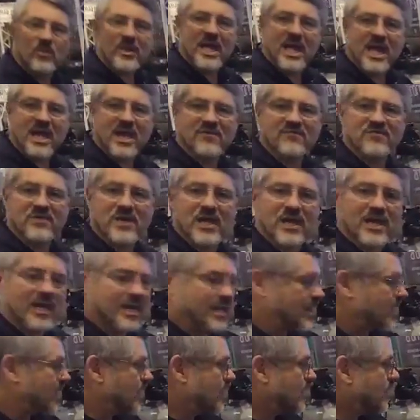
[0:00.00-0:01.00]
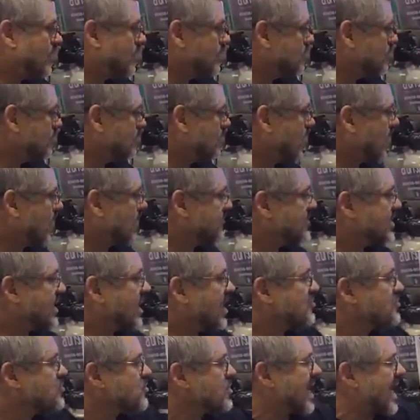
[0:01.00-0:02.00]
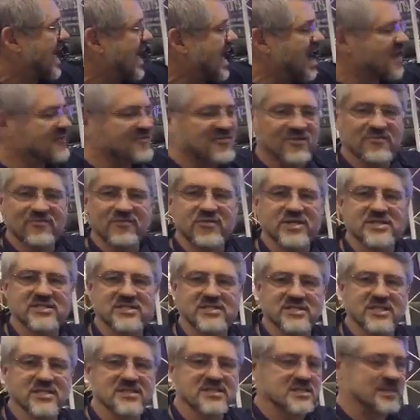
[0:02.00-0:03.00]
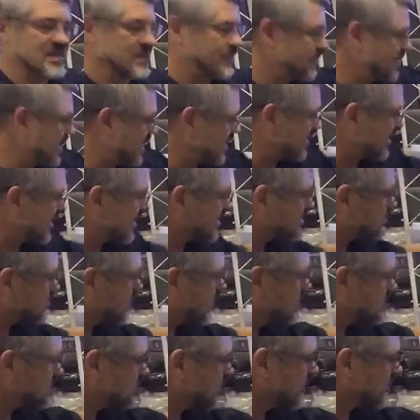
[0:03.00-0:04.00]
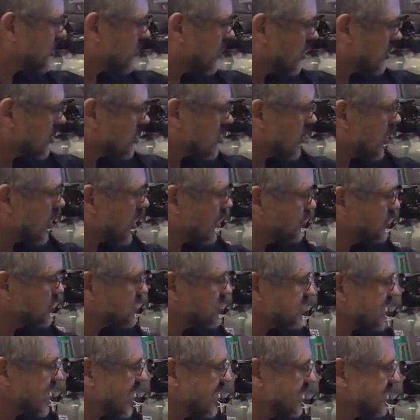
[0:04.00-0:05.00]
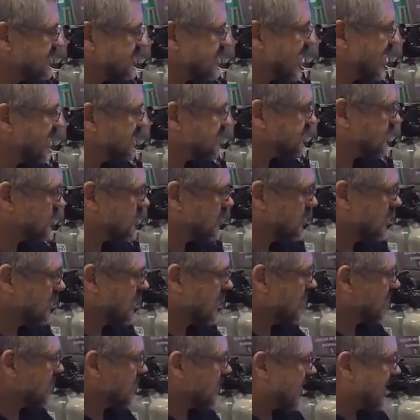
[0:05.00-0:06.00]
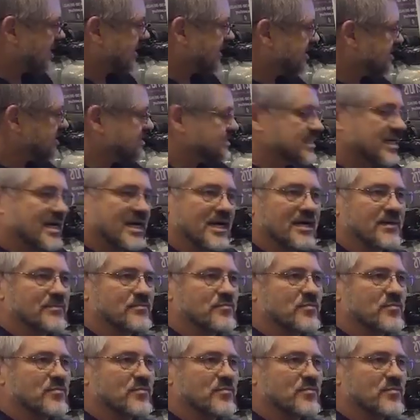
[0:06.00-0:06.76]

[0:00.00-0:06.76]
have the other half of this system, and that is what we call our auto sanitizer. And it is a